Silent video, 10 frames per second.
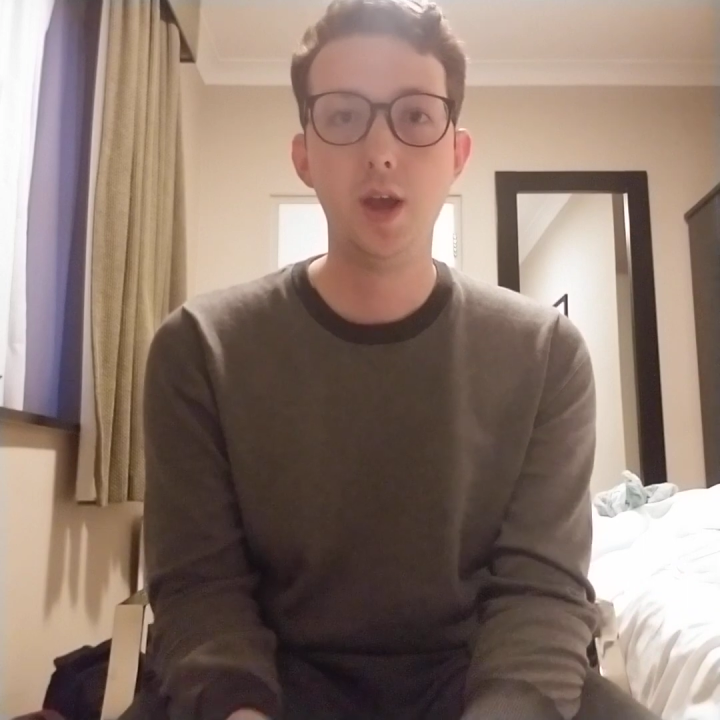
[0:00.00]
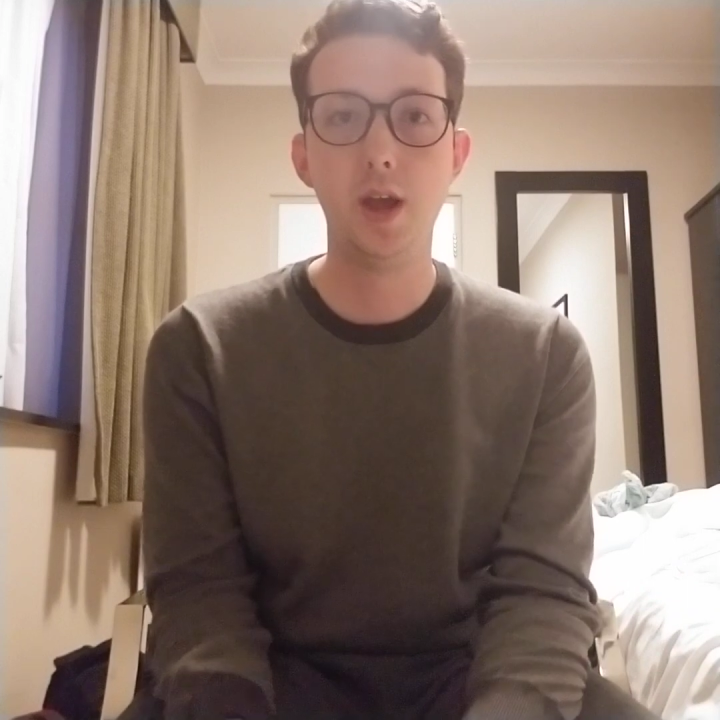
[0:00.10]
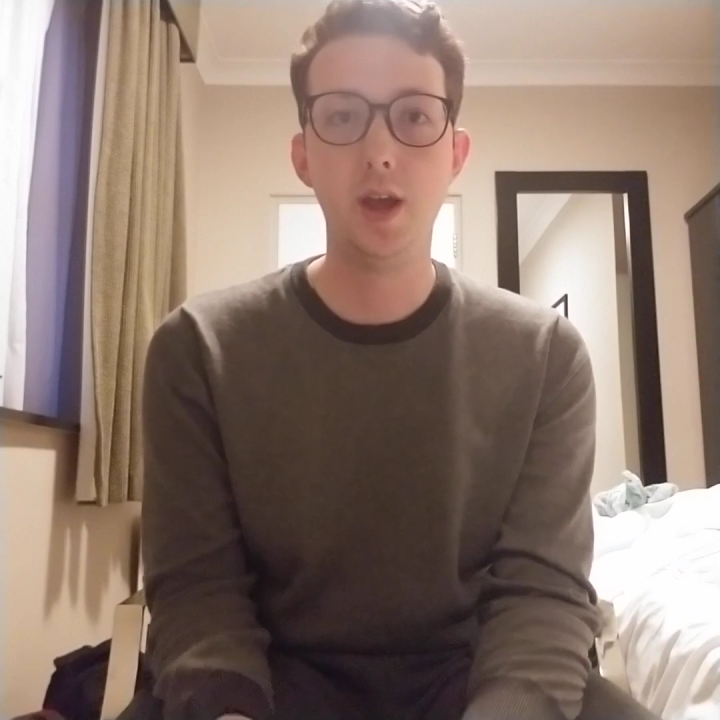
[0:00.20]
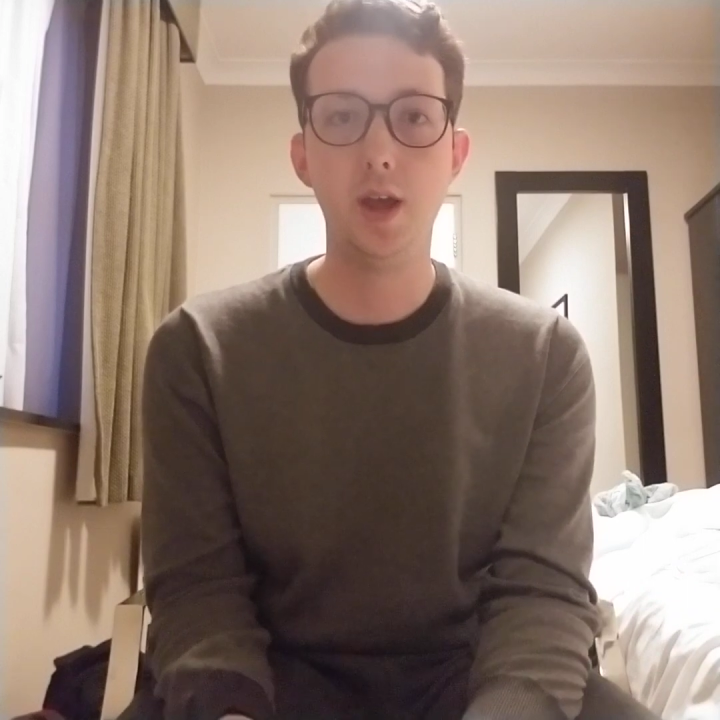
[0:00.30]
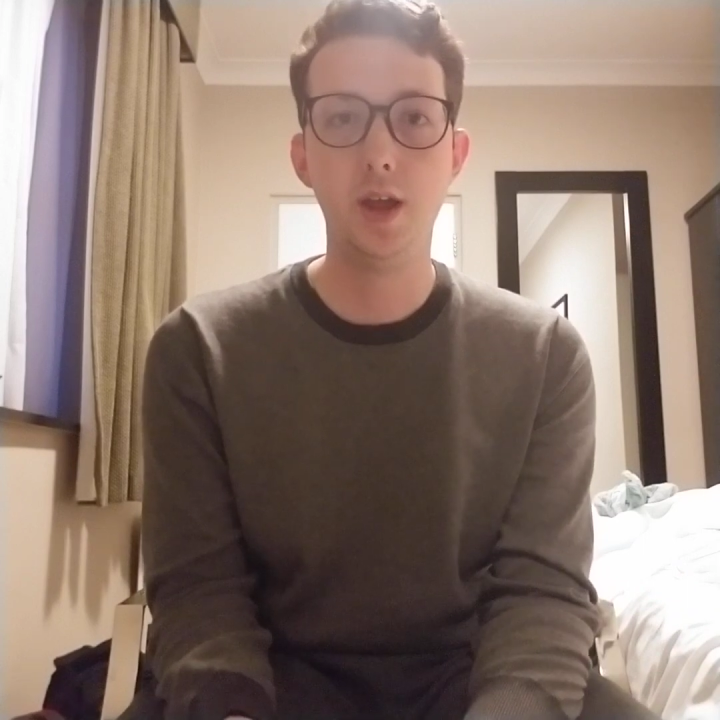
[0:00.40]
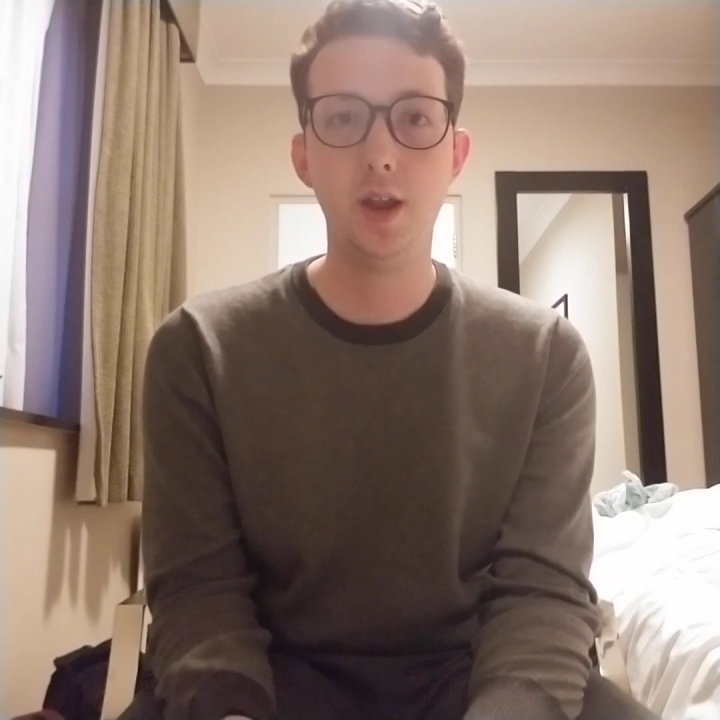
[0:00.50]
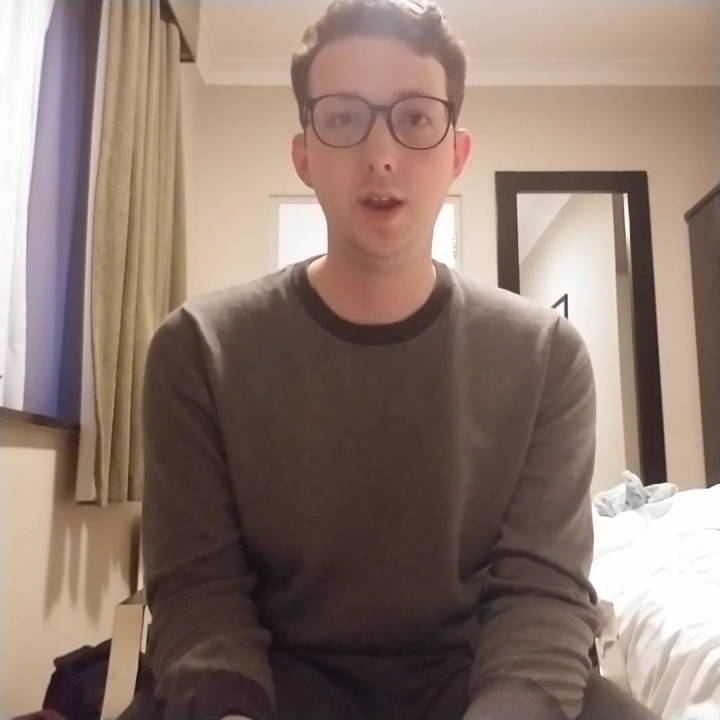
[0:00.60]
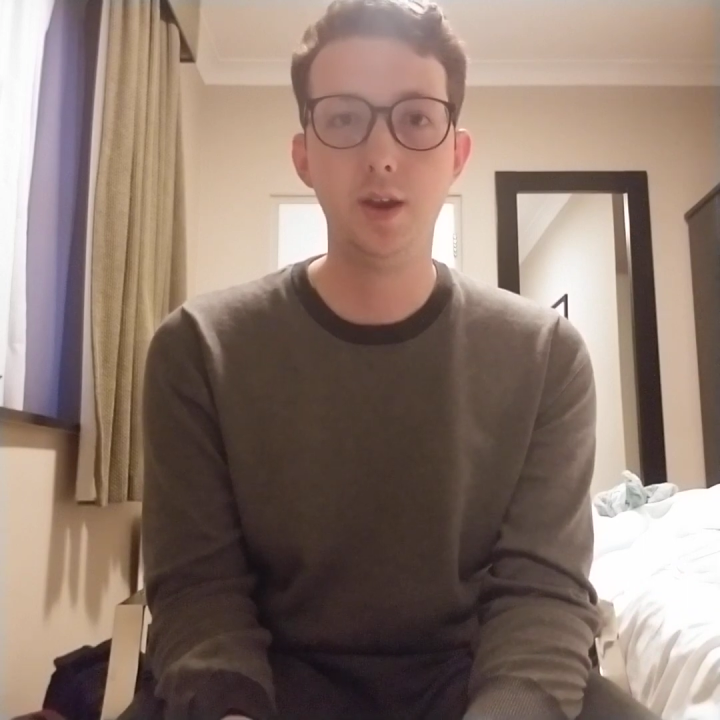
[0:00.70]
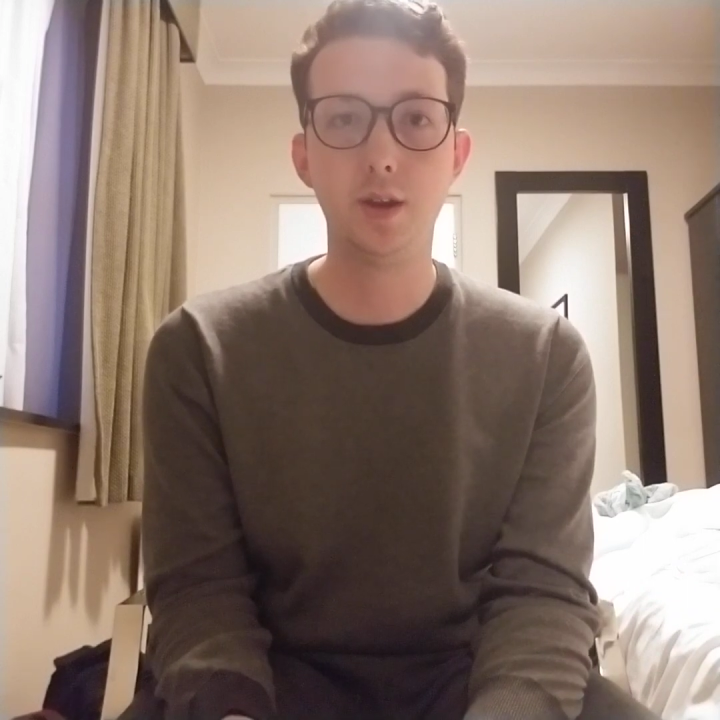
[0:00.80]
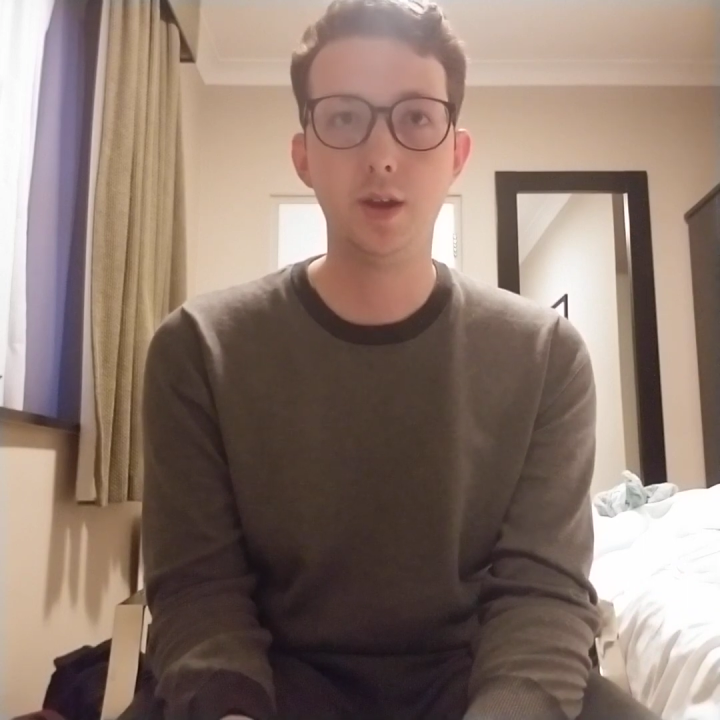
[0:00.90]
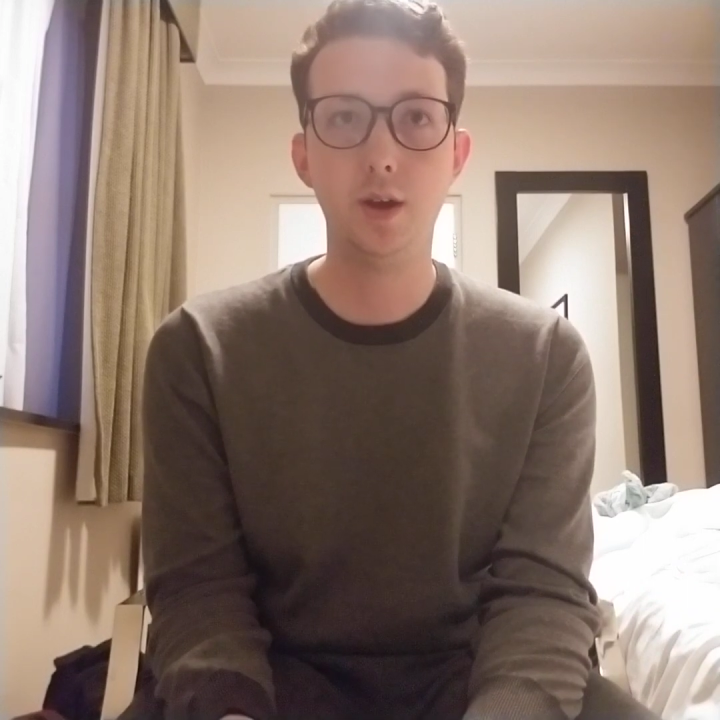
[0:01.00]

and